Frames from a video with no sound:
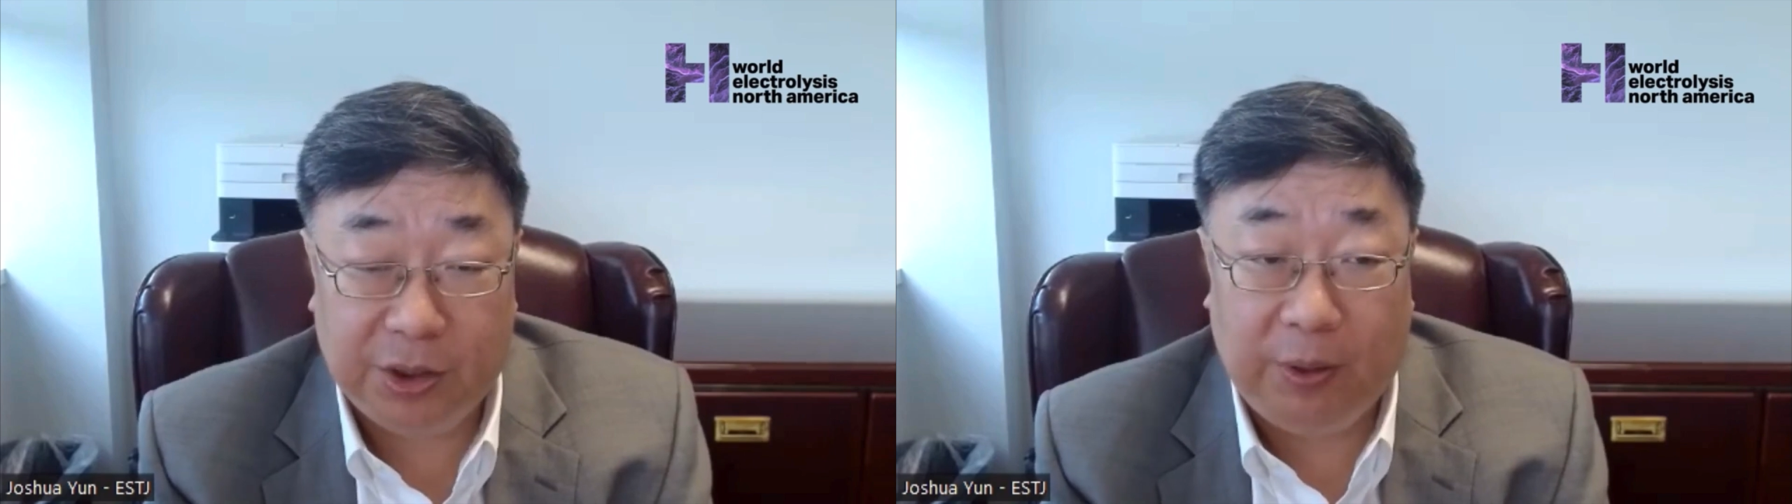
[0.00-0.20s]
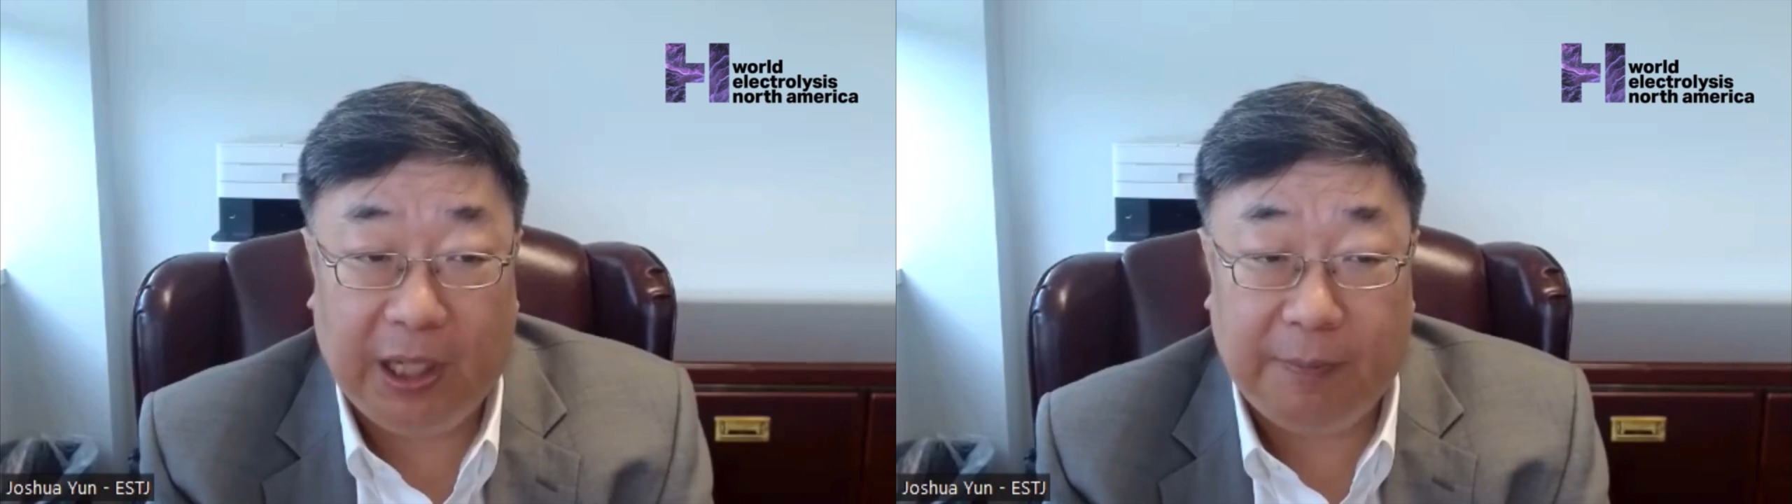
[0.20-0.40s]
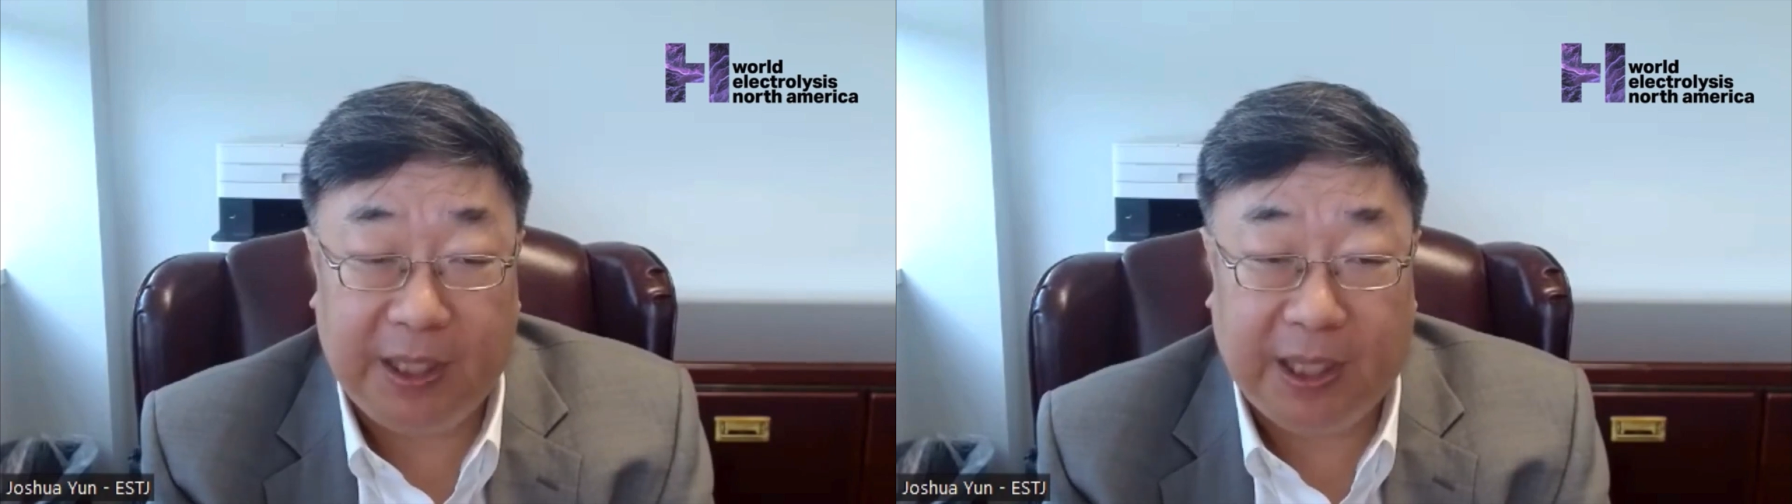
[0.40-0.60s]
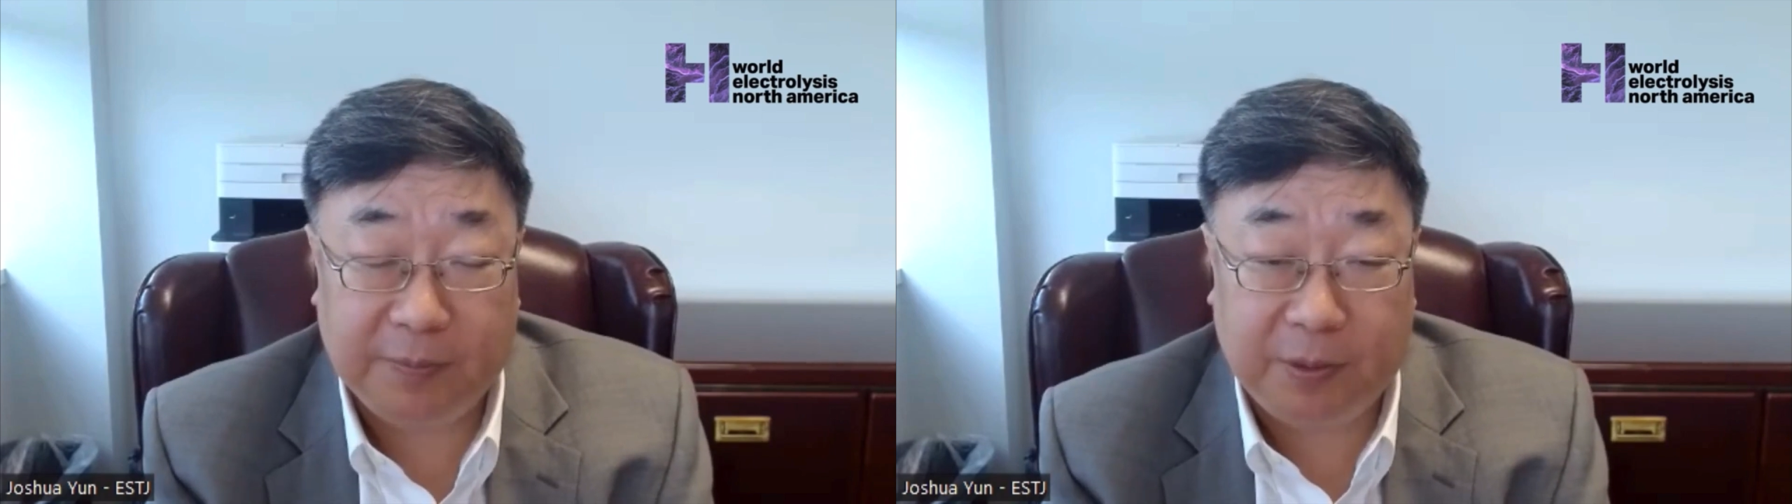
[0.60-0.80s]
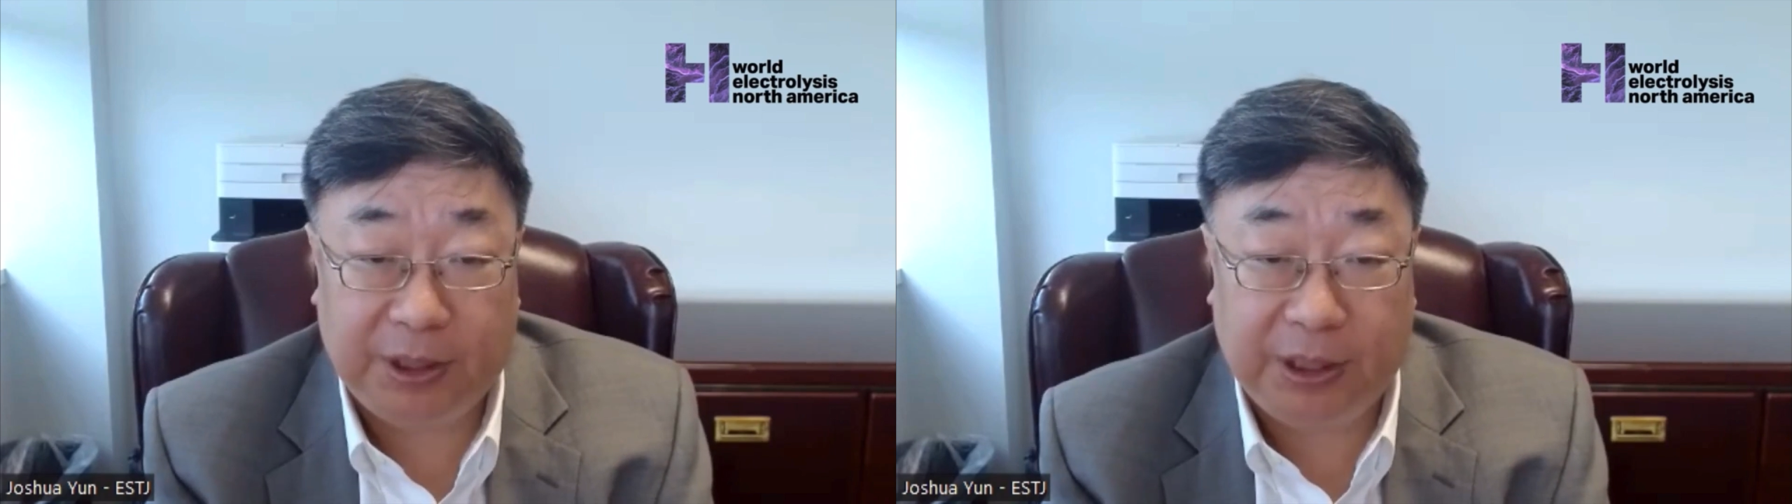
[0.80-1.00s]
We have the
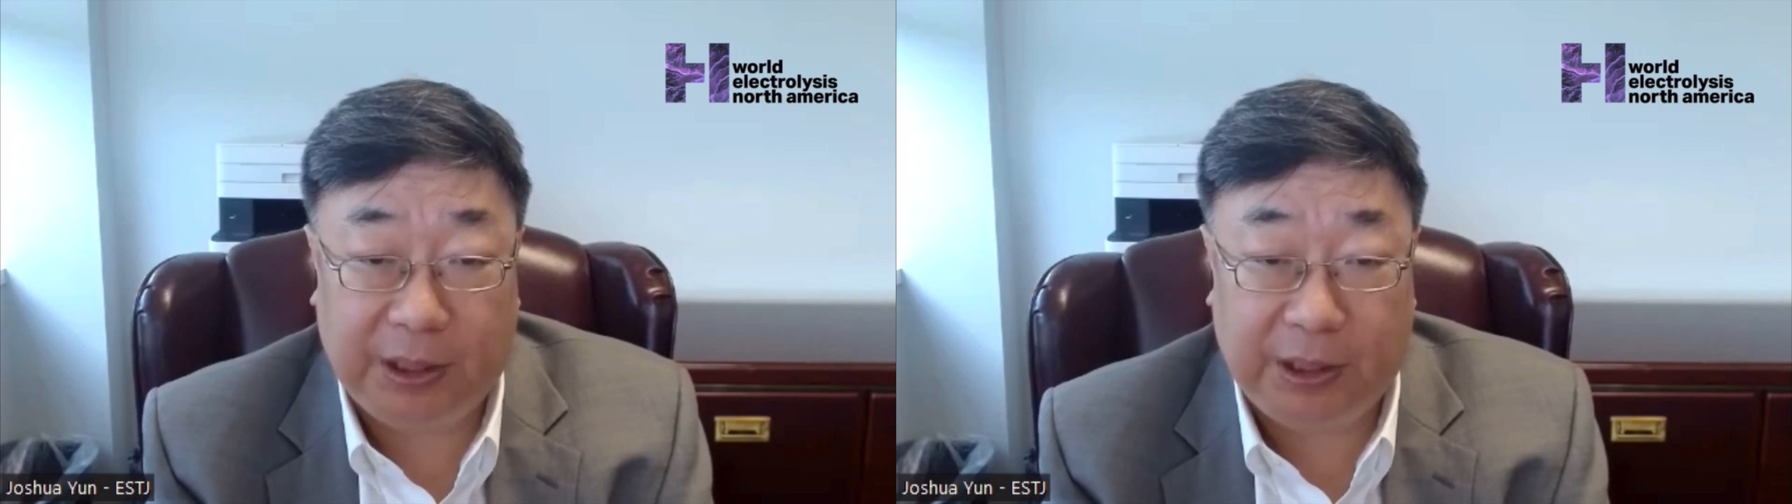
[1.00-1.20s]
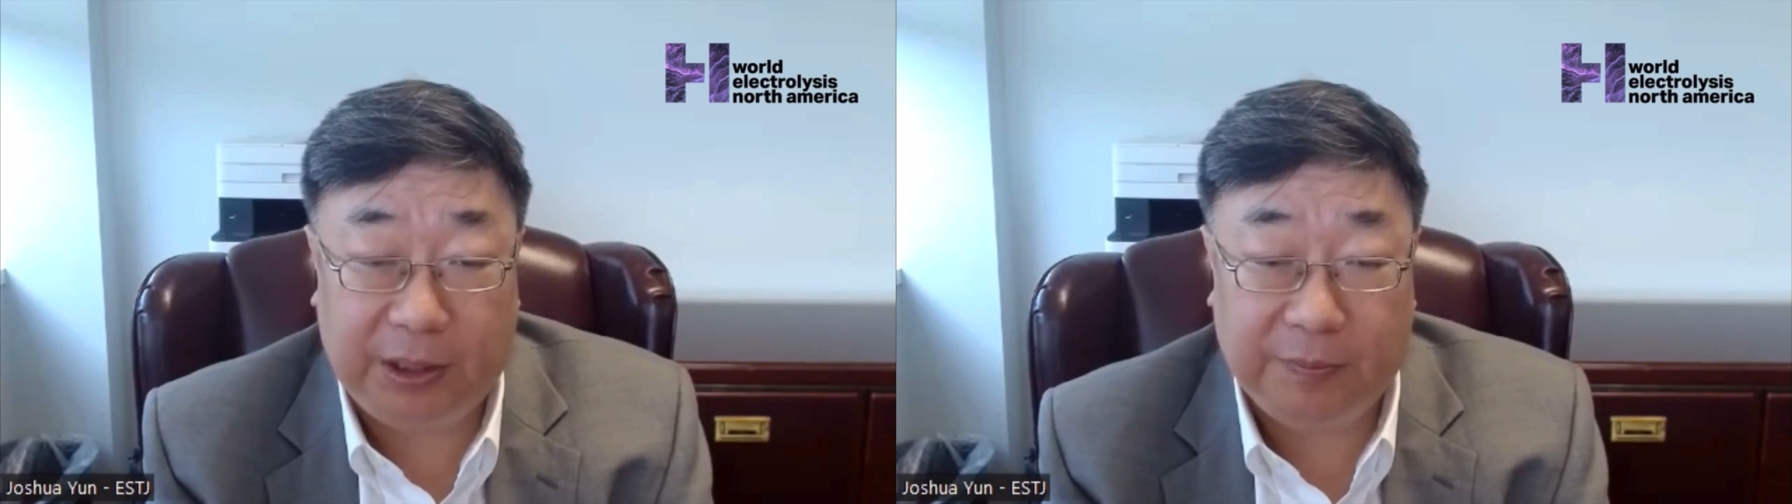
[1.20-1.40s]
expertise